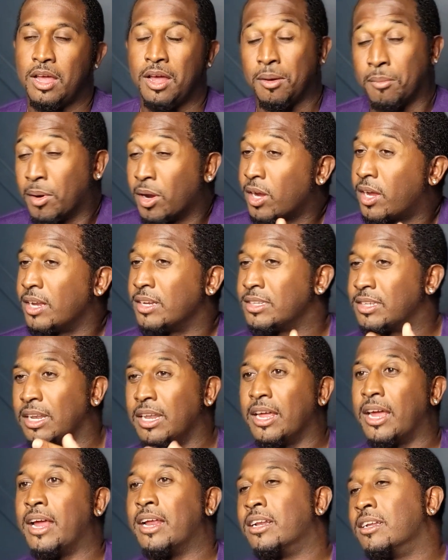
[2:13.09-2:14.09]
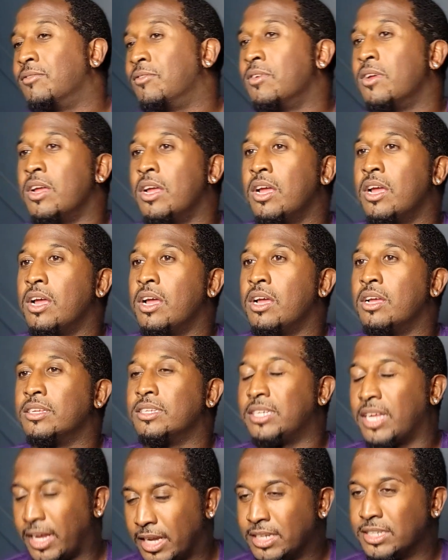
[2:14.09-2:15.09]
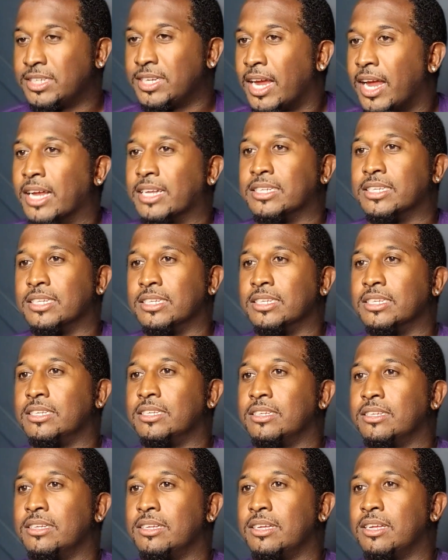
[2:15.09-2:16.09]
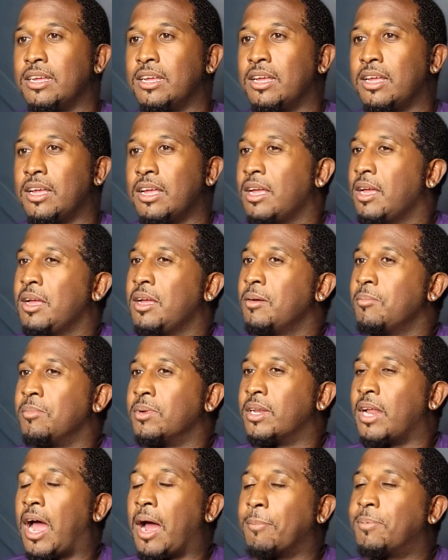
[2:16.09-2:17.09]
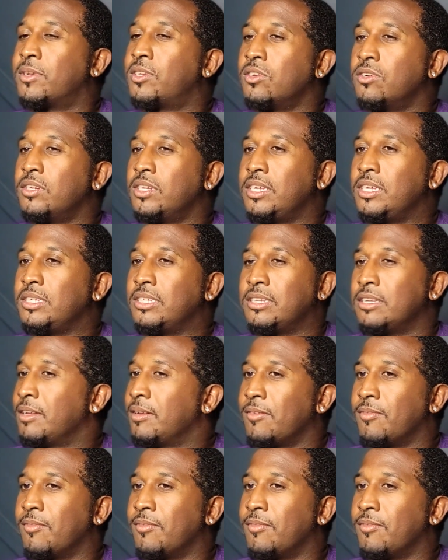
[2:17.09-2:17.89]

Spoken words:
America is the land of second chances. But the opportunities,